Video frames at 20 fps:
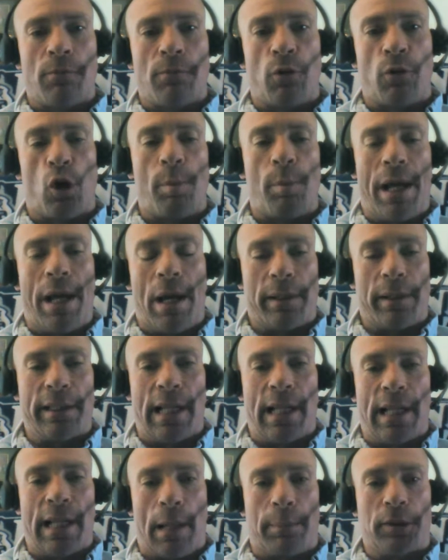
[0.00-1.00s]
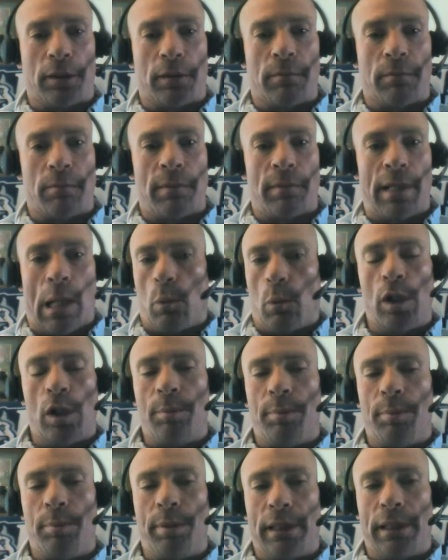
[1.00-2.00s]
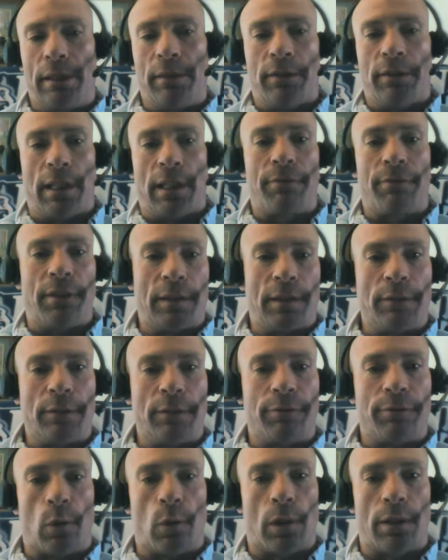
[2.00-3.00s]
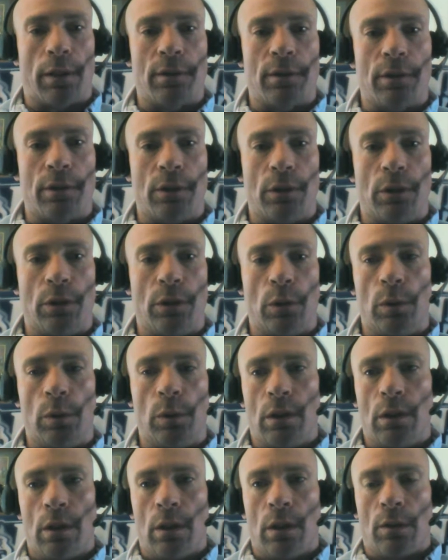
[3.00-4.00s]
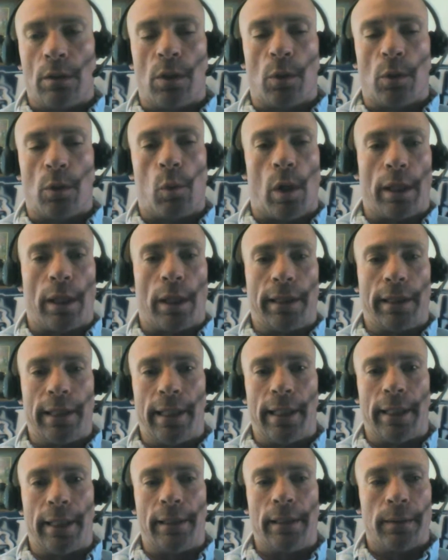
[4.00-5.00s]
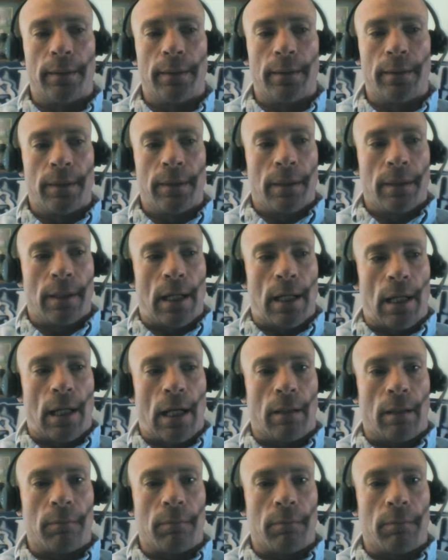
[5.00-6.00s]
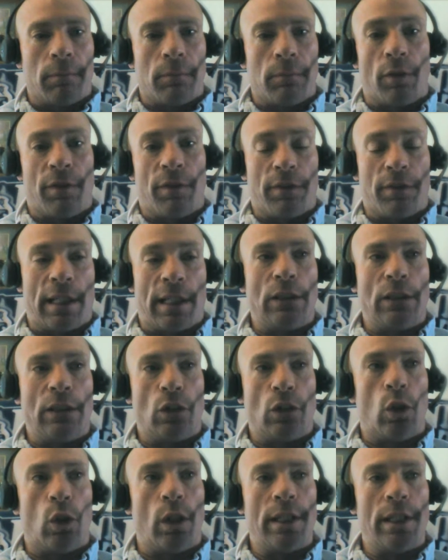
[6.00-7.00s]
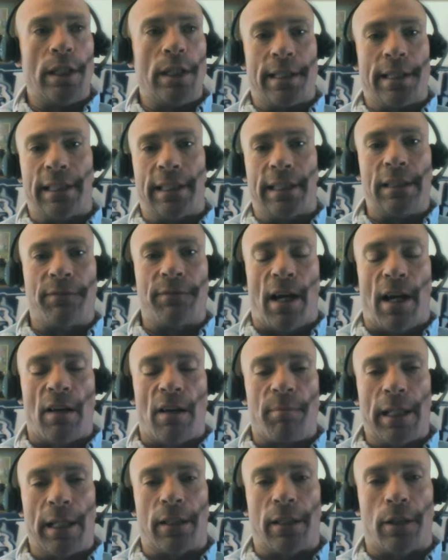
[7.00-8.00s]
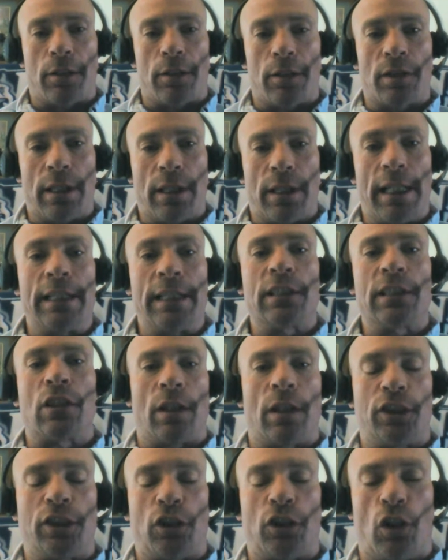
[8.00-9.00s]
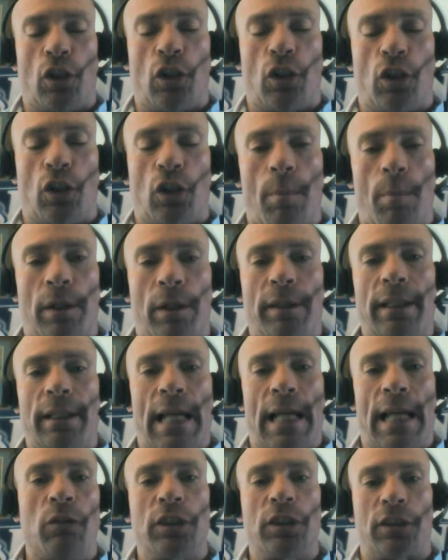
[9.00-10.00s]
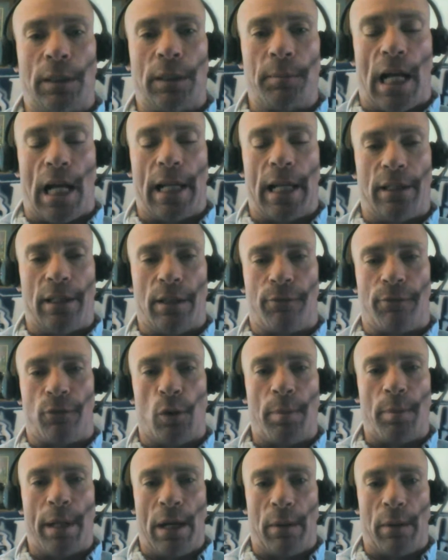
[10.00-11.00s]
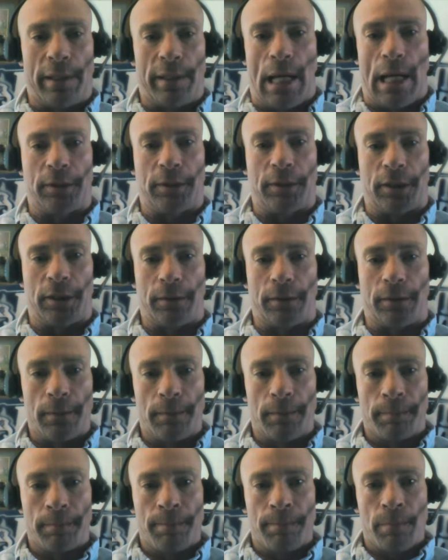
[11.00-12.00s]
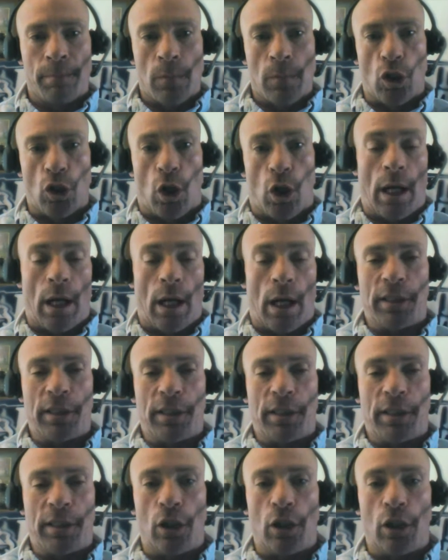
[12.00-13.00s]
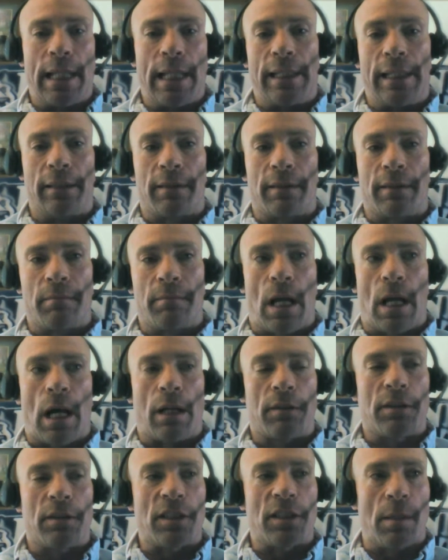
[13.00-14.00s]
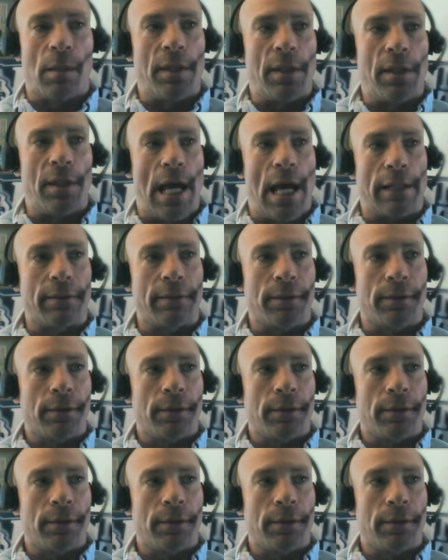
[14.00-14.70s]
full bandwidth capture that would be, say, 54 to, to 1 gig. Uh, so if there's any noise at 65 megahertz, it's going to show up on the downstream side of the full bandwidth capture. So I'm still getting uh, some of that